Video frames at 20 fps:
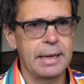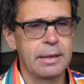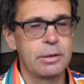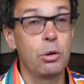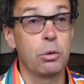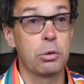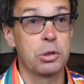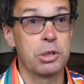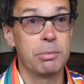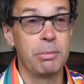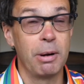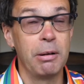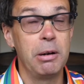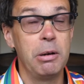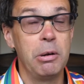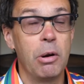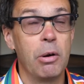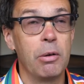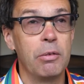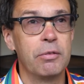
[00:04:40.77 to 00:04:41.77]
Not
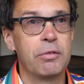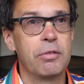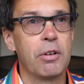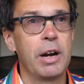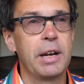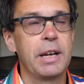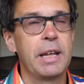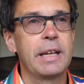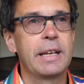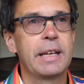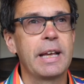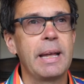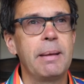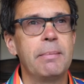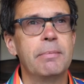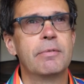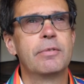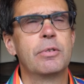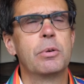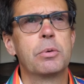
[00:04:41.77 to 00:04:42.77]
tomorrow, on Friday,
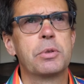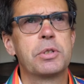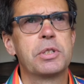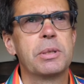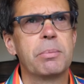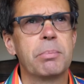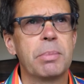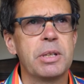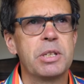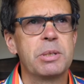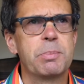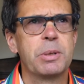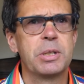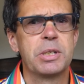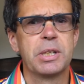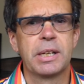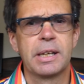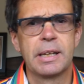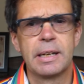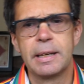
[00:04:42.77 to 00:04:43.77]
game forcing bids
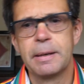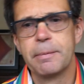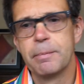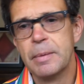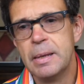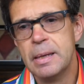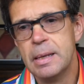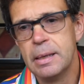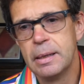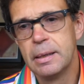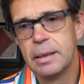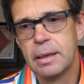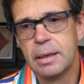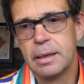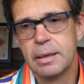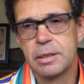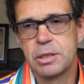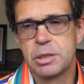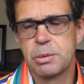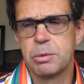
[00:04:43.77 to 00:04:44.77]
particularly.
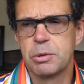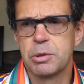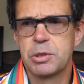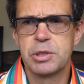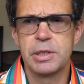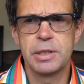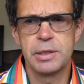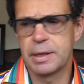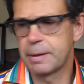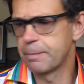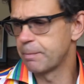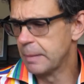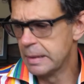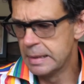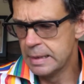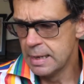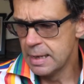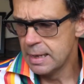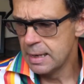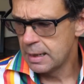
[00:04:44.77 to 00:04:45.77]
So we'll see that.
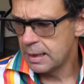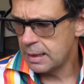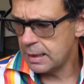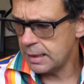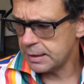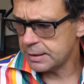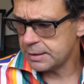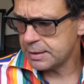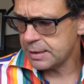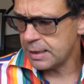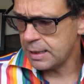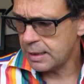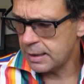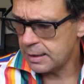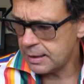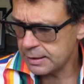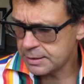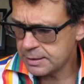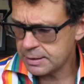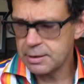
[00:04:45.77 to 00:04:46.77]
Let's
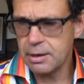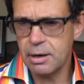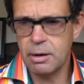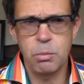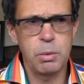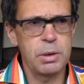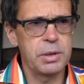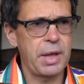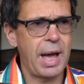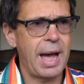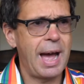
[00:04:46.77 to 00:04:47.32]
start with